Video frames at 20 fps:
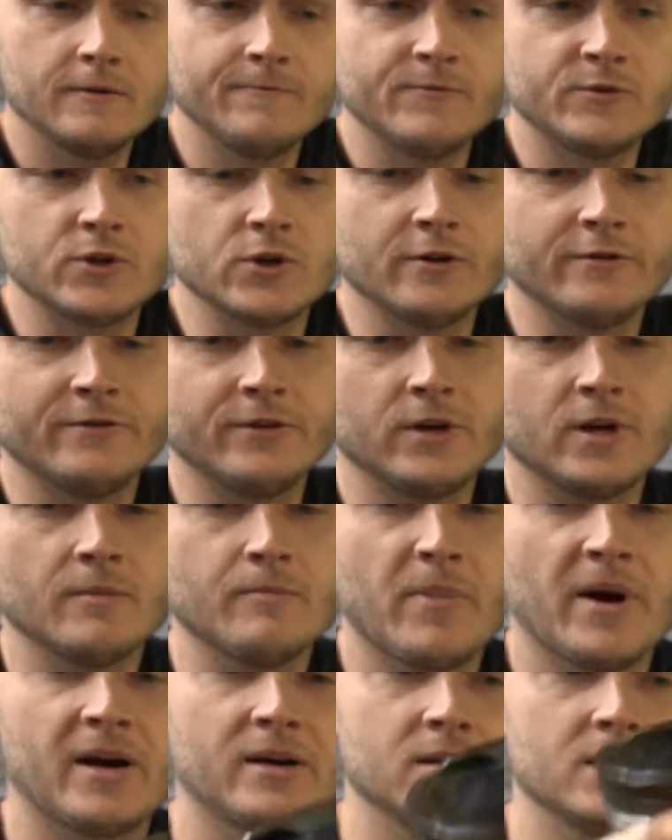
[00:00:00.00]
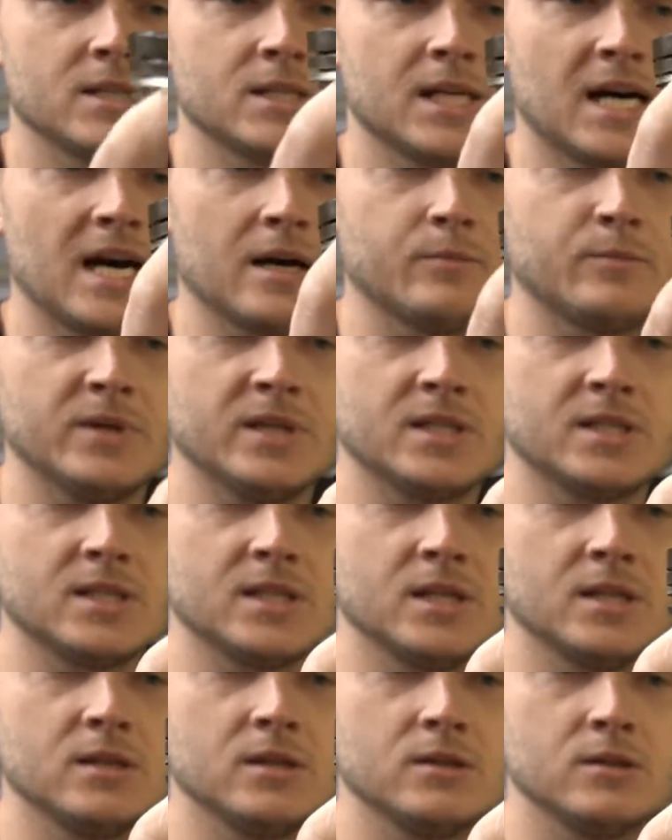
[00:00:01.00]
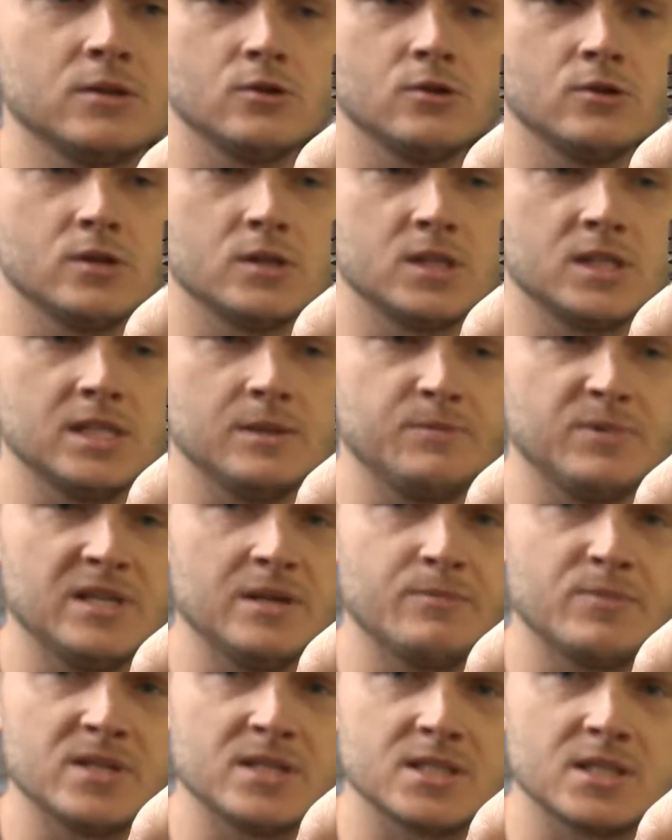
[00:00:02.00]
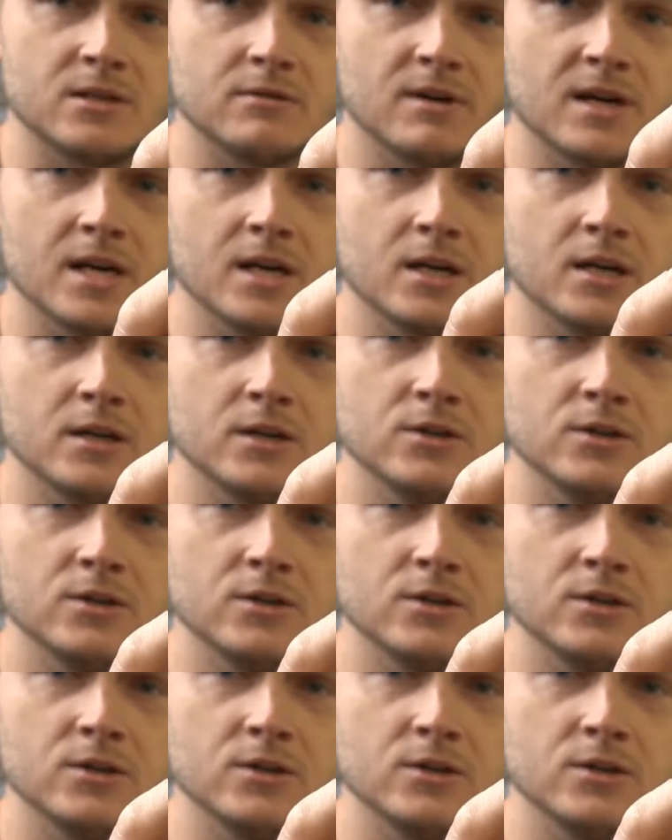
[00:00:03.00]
So if you compare the stock piston the CP piston right here,